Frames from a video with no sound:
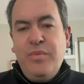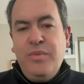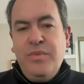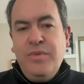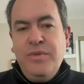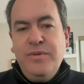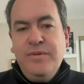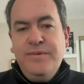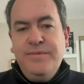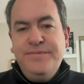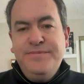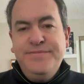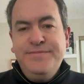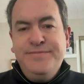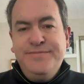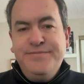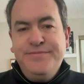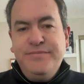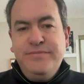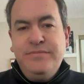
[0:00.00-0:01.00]

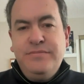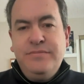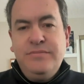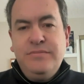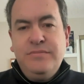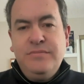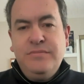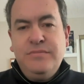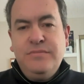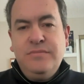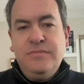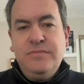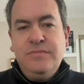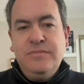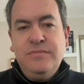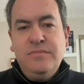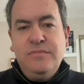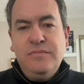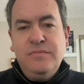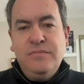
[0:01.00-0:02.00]

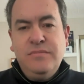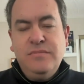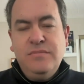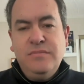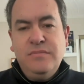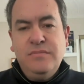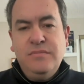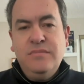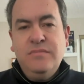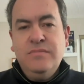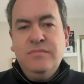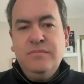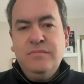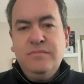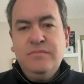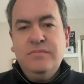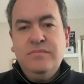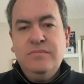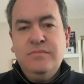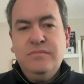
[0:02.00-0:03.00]

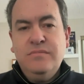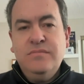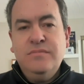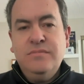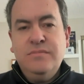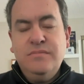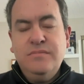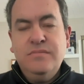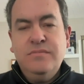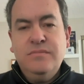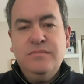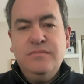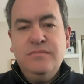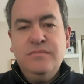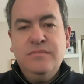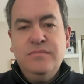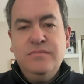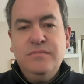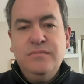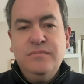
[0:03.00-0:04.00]

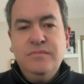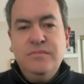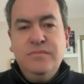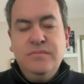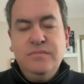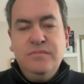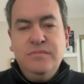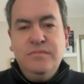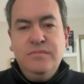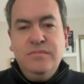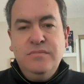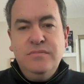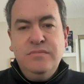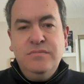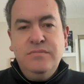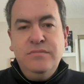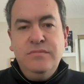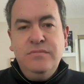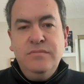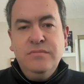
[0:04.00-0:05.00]

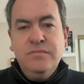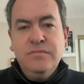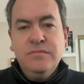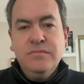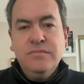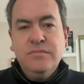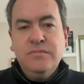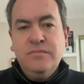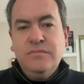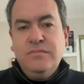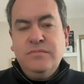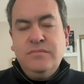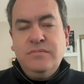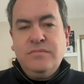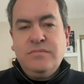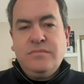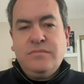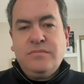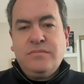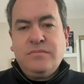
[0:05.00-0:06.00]

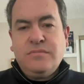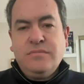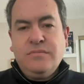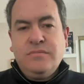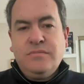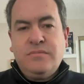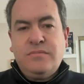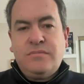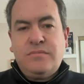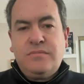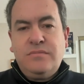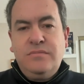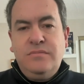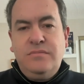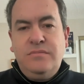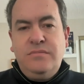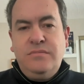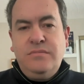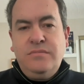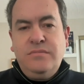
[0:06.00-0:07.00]

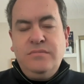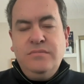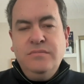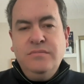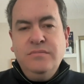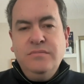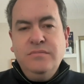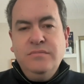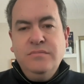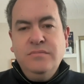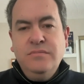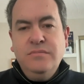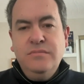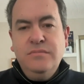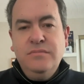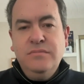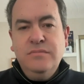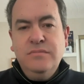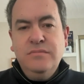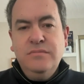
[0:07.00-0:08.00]
[no speech]